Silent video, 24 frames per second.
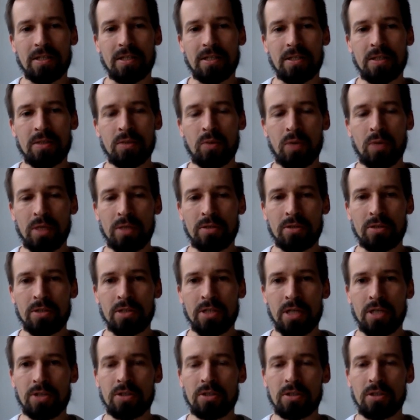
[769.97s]
in one
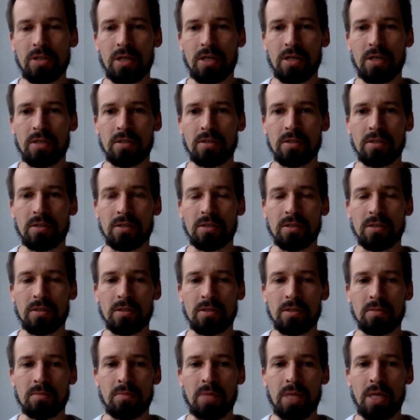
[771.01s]
transaction, and
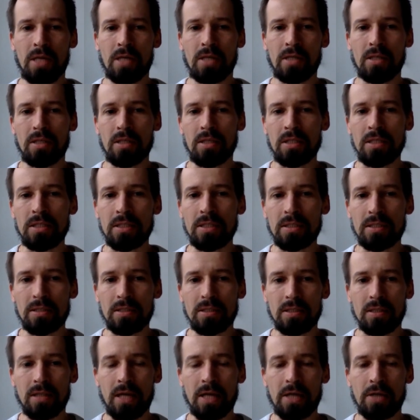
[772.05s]
make it
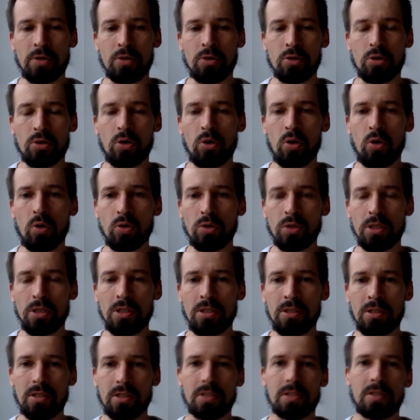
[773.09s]
like your own
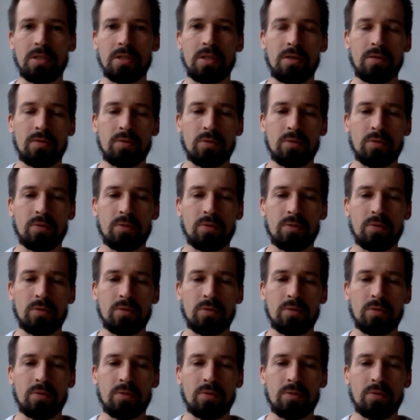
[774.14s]
index.